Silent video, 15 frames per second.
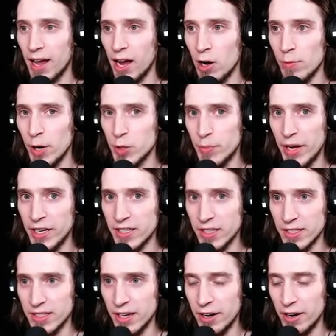how much
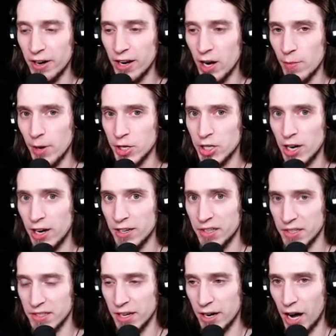bass is there, how much
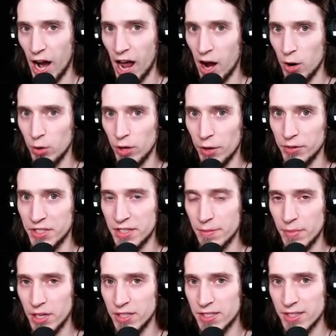highs is there, how does
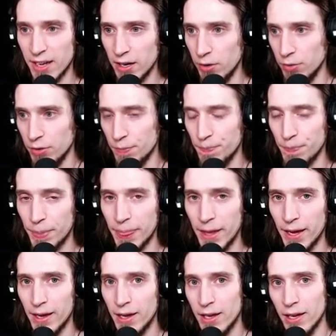the mid sound.
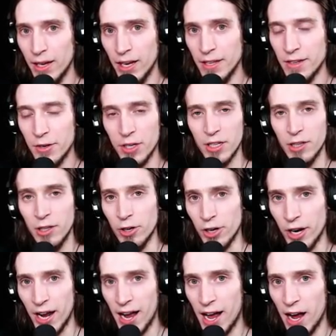And then you can
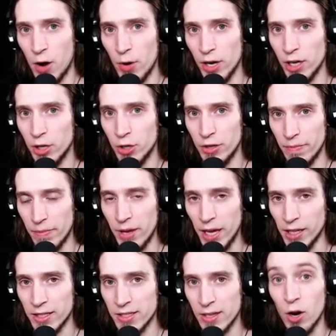learn how a good
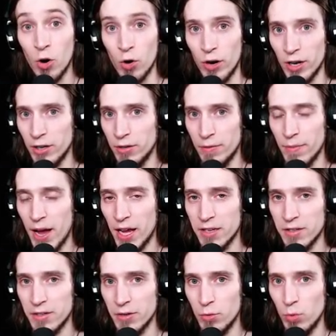mix or a good
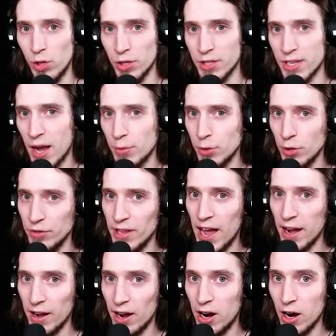master will sound on
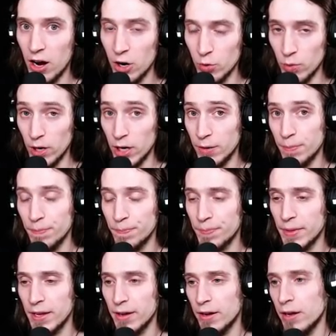that hardware.
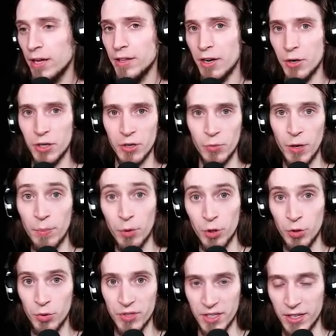And then you can
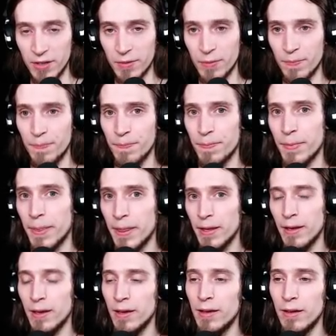reproduce it
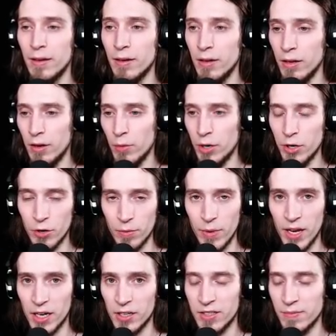when you're
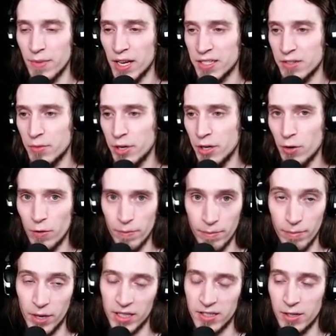mastering or
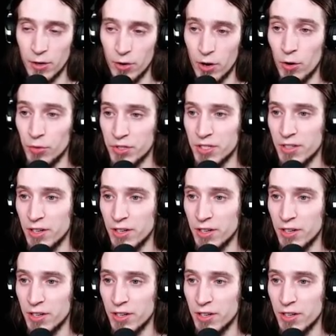mixing your own